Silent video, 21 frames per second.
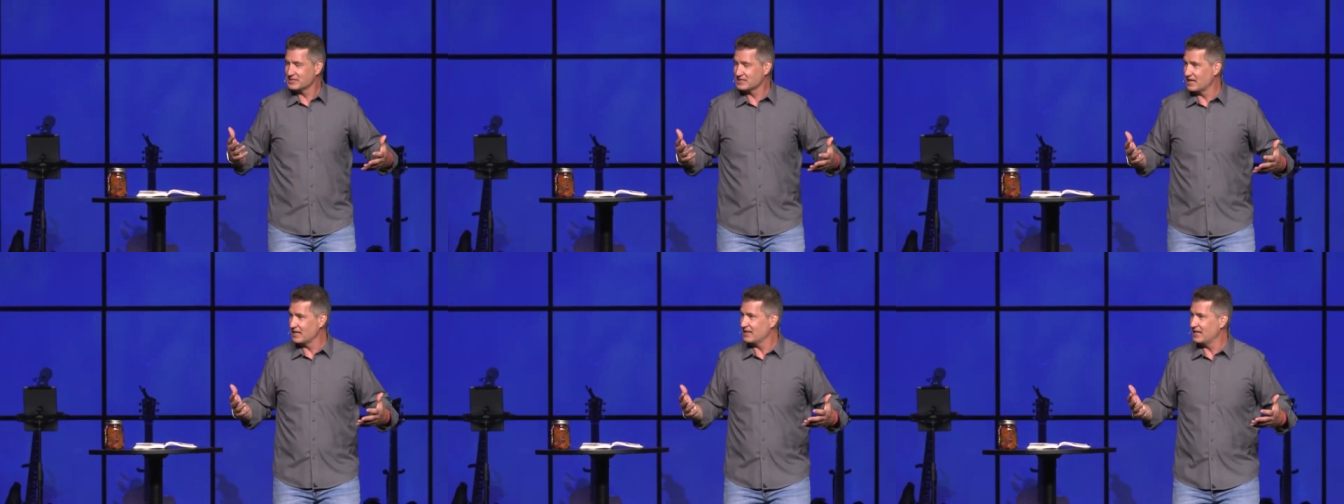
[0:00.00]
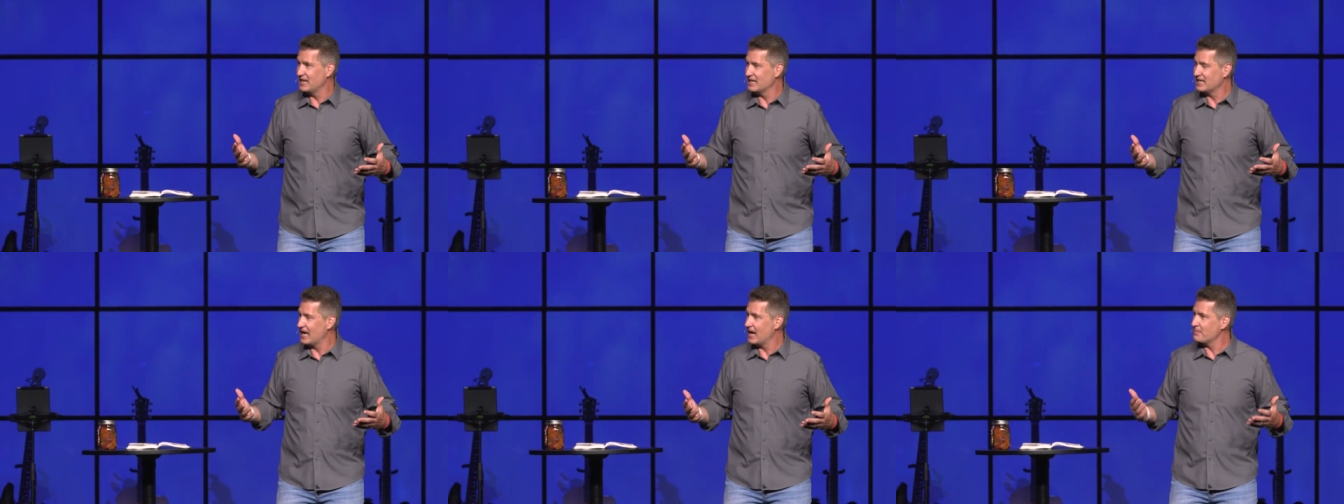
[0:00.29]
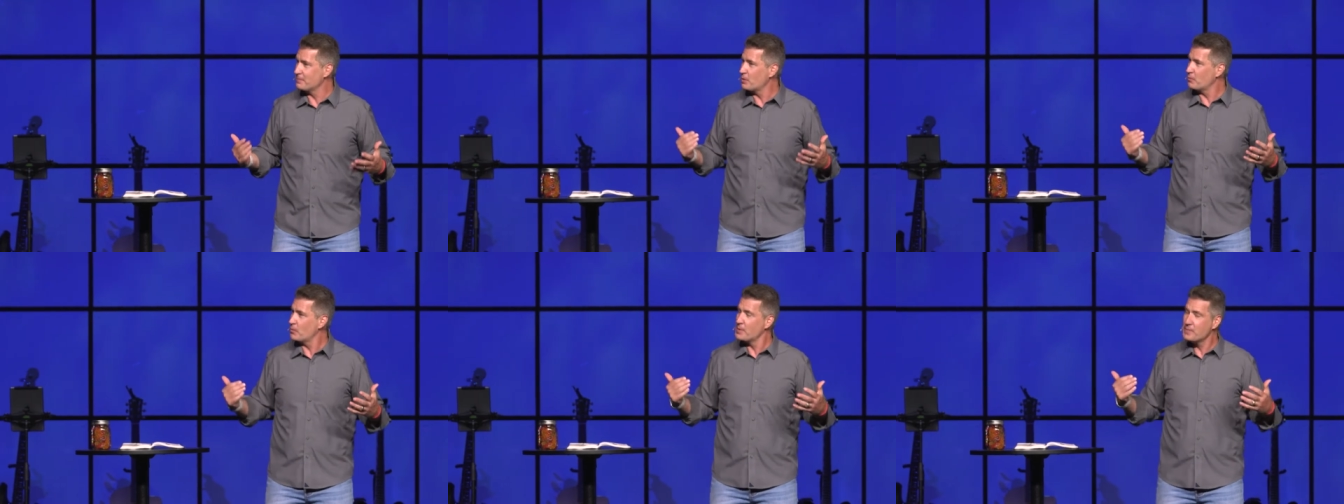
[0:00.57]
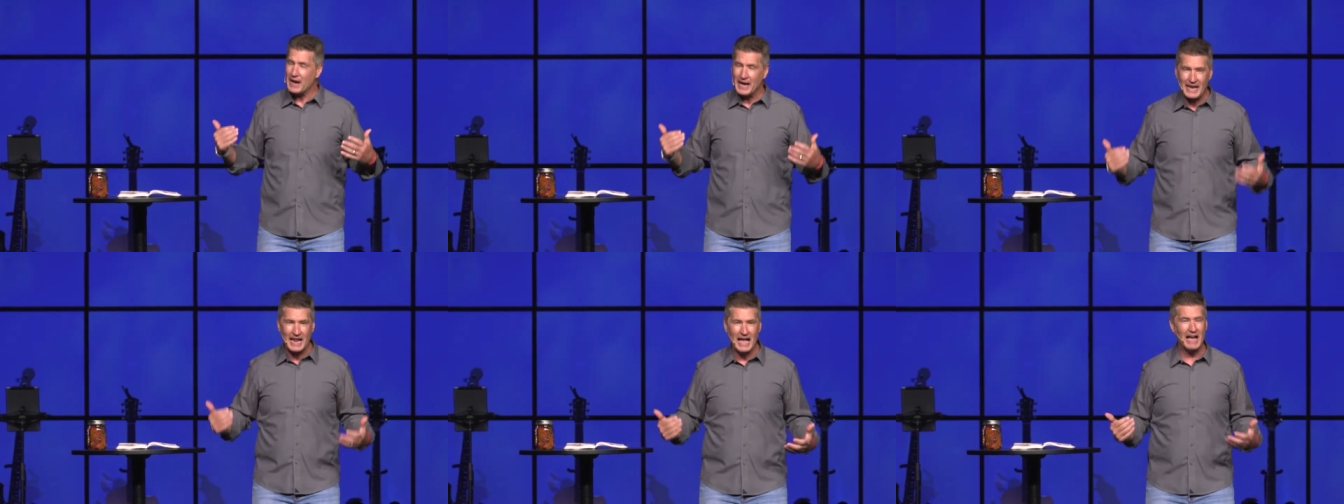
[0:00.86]
said that he came that we
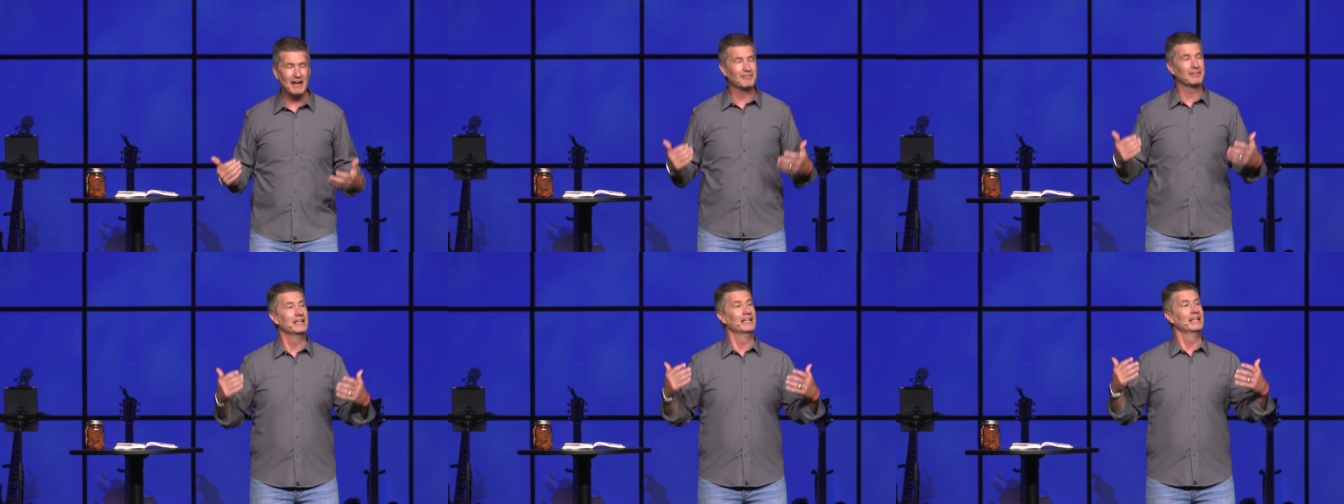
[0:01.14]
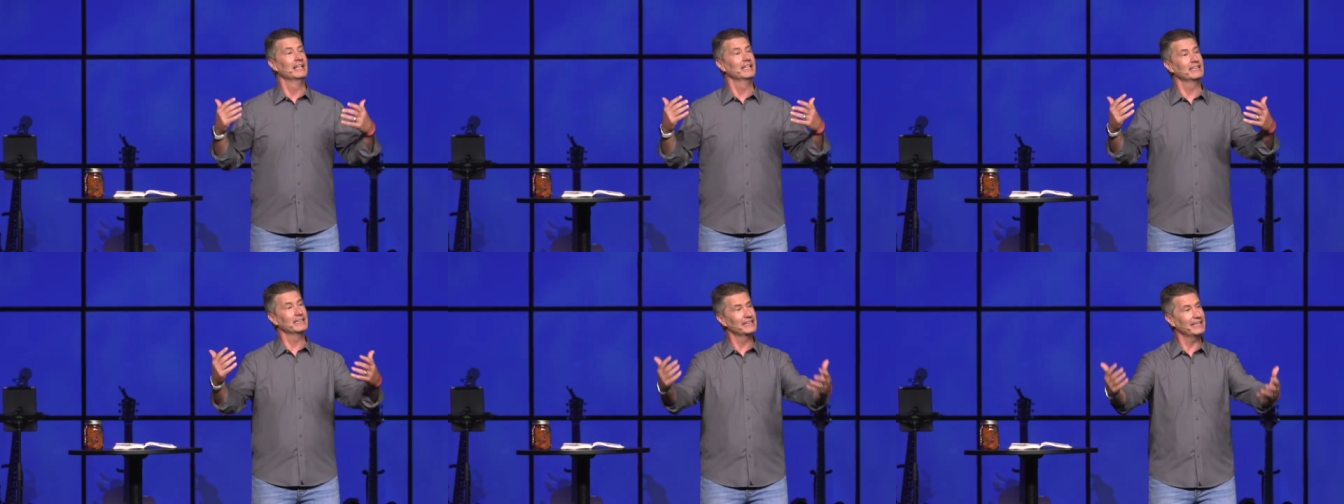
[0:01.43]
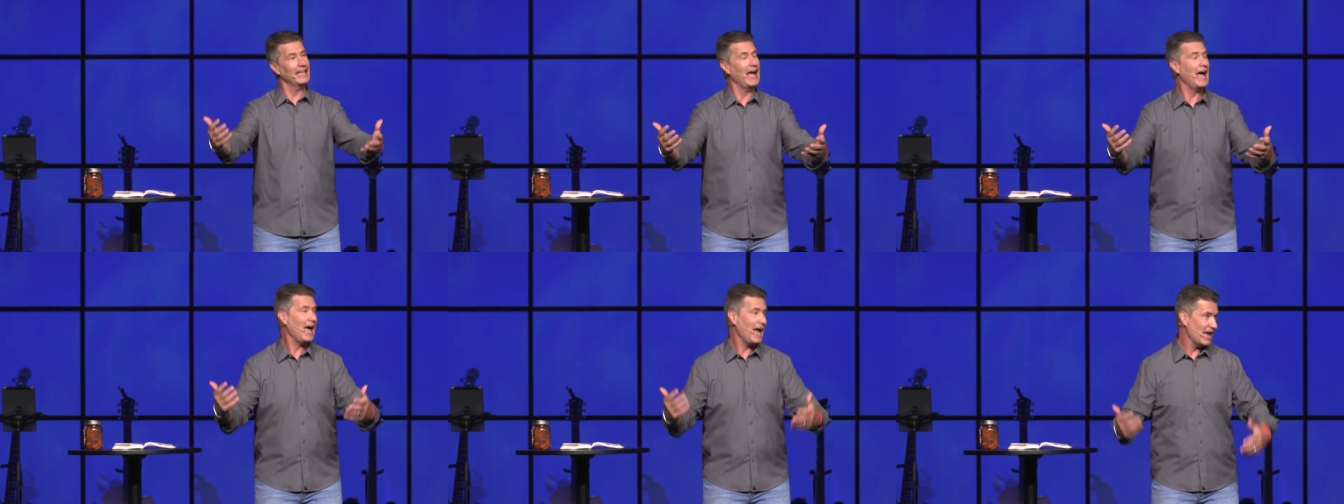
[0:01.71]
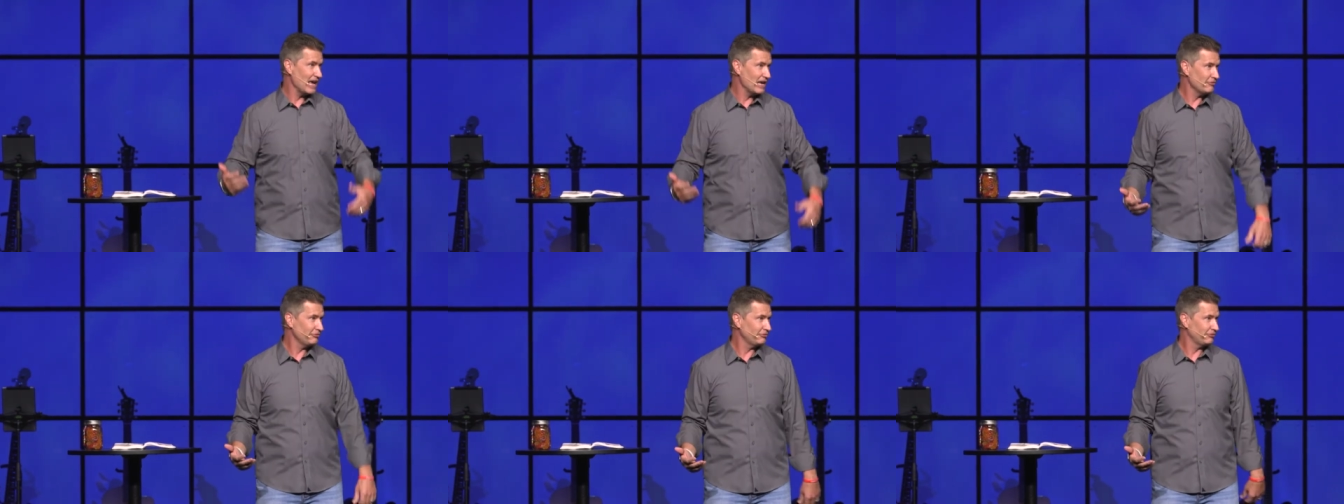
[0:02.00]
might have
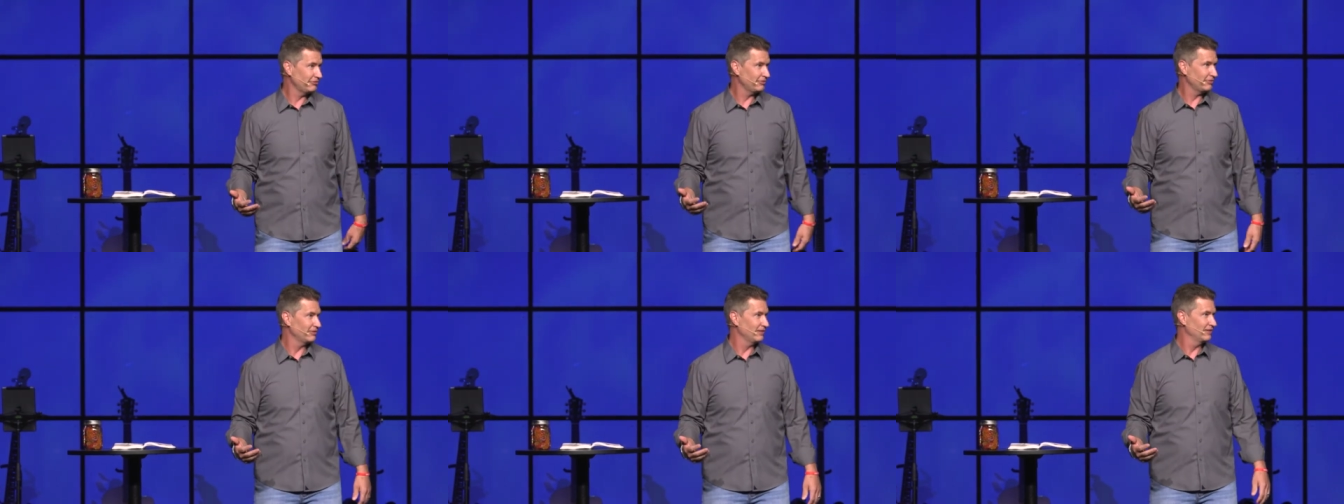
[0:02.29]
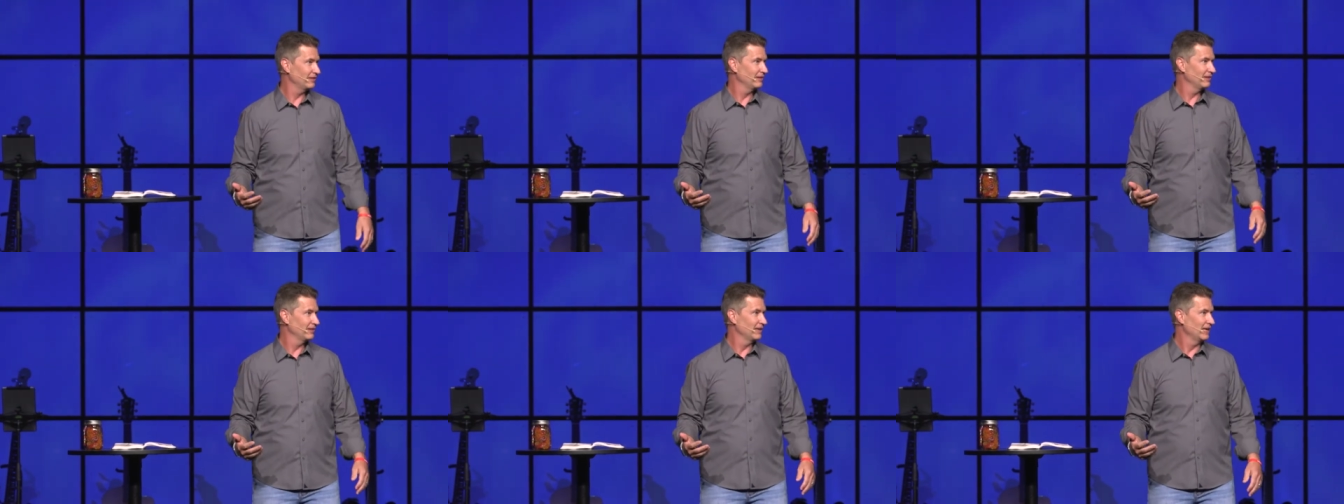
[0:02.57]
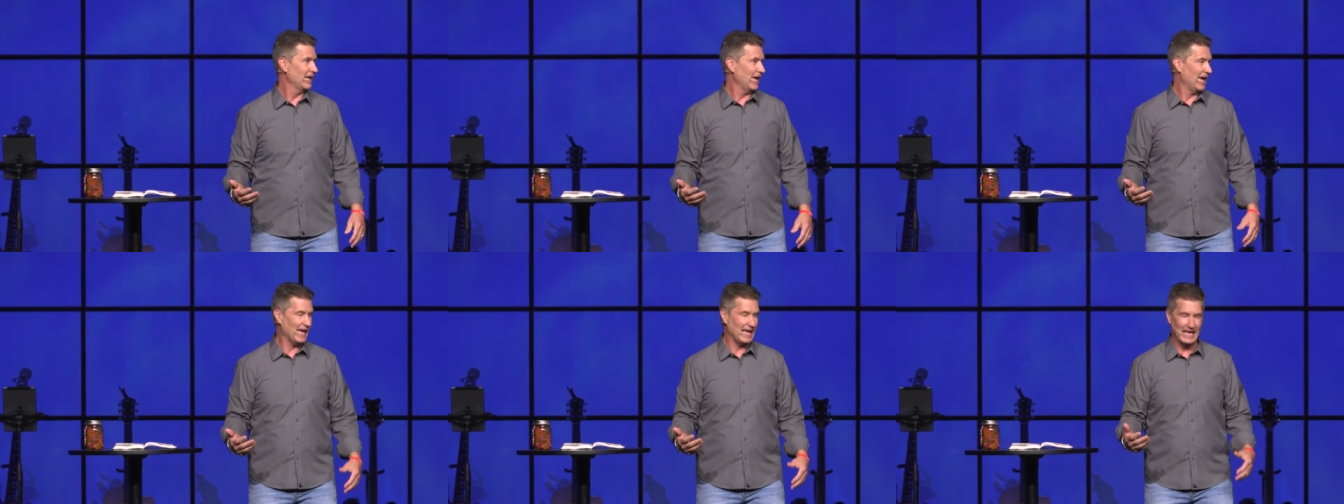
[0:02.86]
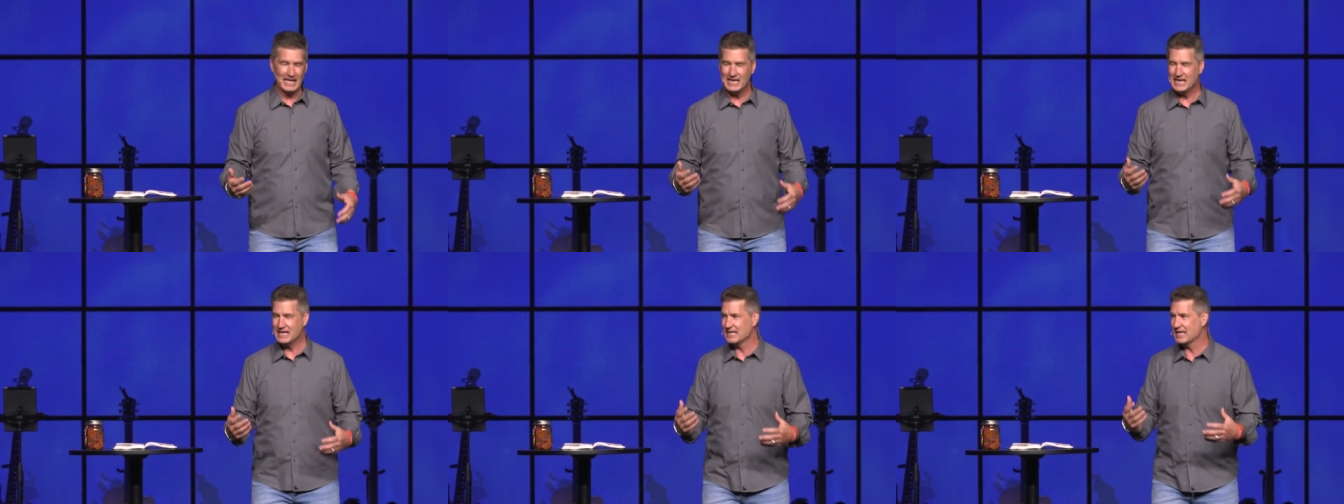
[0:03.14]
life, and,
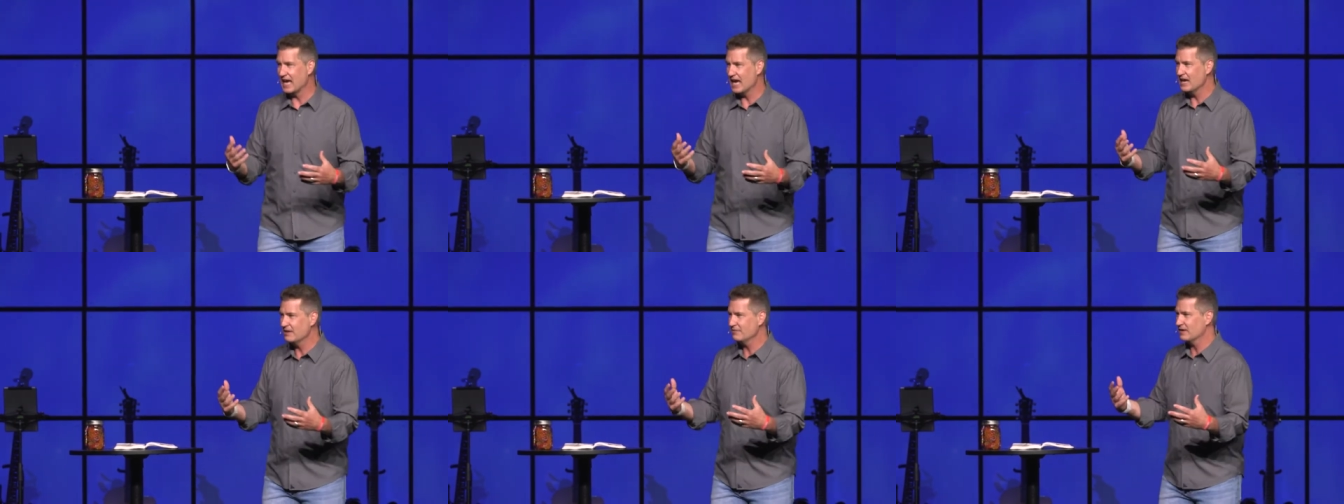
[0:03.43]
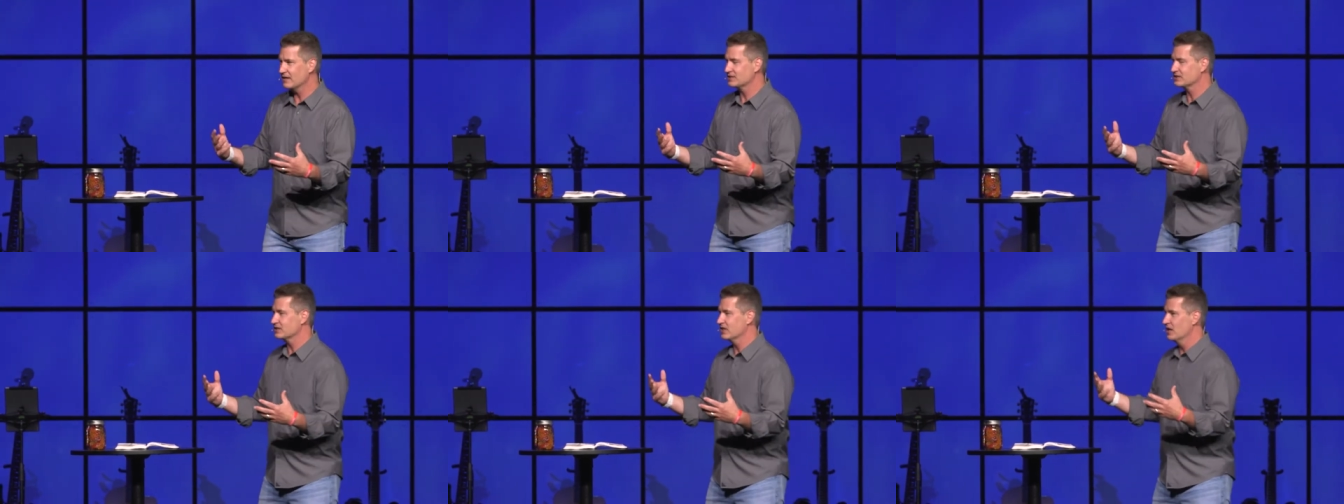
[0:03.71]
and he gave us